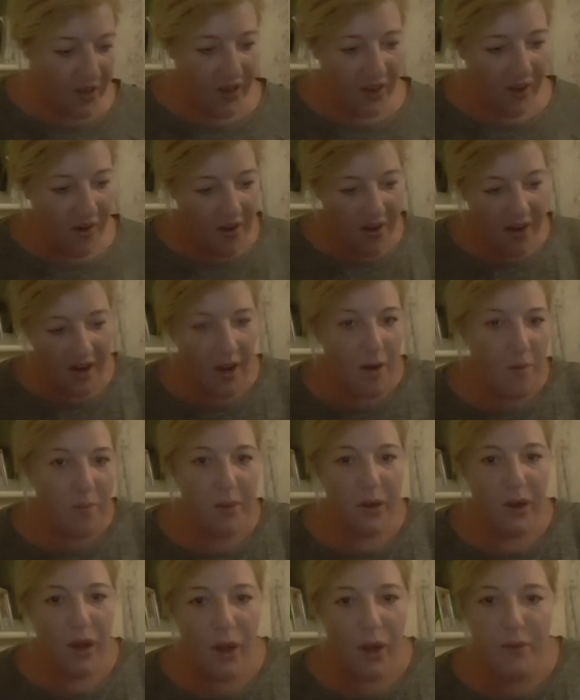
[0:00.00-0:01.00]
And you can't help
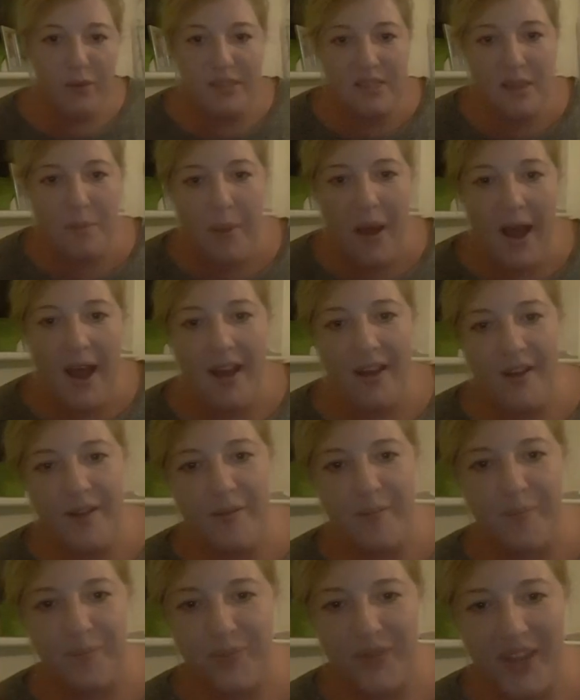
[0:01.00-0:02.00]
but notice the
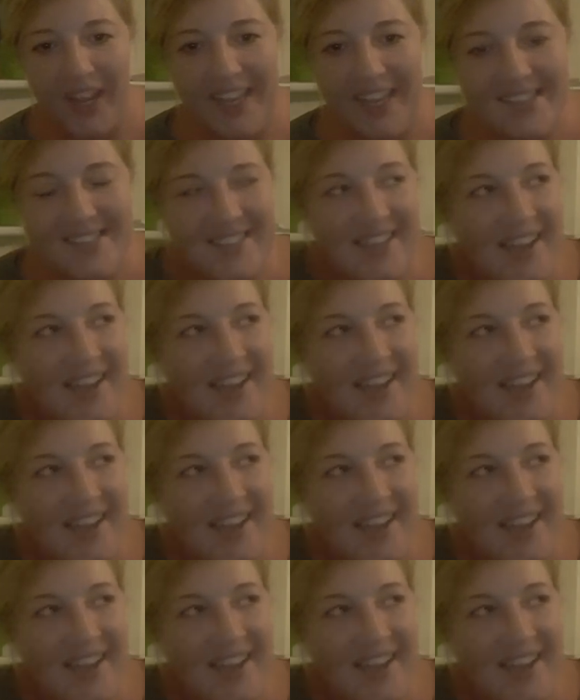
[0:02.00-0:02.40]
pattern. It's